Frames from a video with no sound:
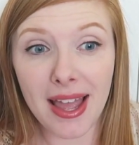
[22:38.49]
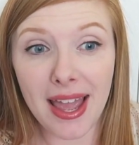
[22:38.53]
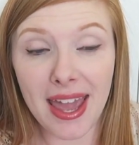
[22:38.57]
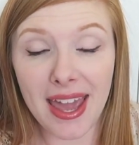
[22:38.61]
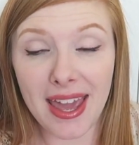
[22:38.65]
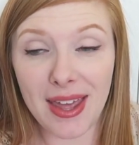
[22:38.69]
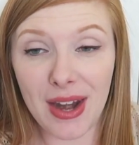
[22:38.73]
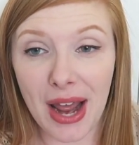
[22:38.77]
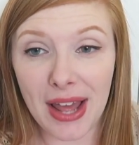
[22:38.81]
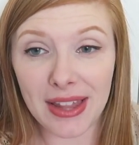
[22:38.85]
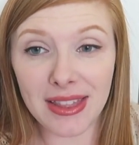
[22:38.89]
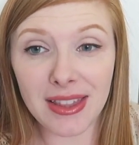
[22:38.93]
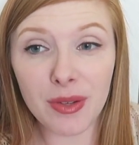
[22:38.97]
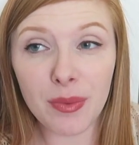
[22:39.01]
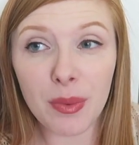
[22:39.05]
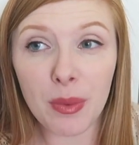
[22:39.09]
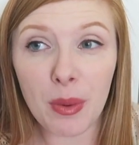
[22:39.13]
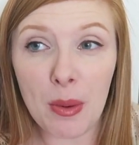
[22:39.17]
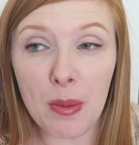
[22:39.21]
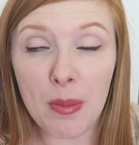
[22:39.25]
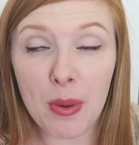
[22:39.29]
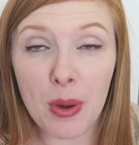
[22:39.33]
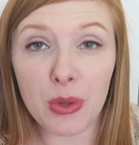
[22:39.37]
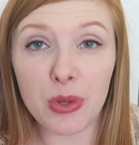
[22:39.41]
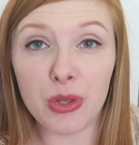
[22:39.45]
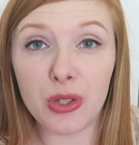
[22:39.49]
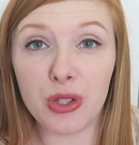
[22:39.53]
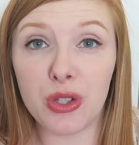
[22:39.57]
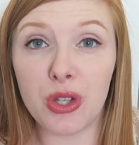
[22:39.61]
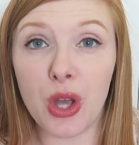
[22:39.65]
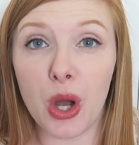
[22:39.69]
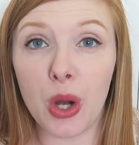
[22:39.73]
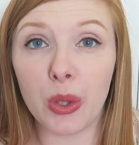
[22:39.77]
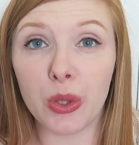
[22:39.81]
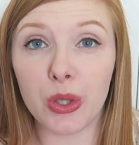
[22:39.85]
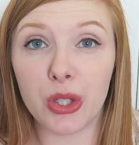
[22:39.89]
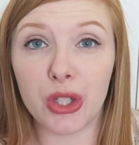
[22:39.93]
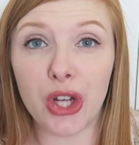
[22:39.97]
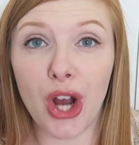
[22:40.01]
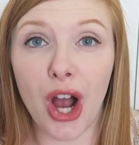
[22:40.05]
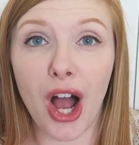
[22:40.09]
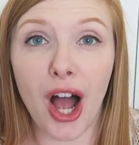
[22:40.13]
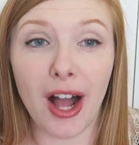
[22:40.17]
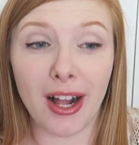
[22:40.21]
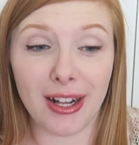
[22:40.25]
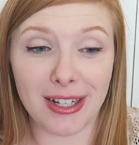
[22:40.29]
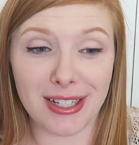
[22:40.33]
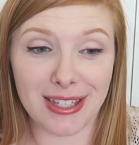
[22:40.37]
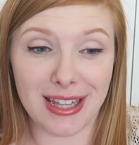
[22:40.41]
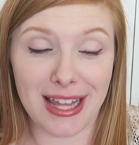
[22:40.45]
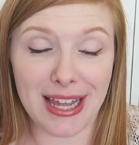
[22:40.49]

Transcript: and I think we were both so shocked.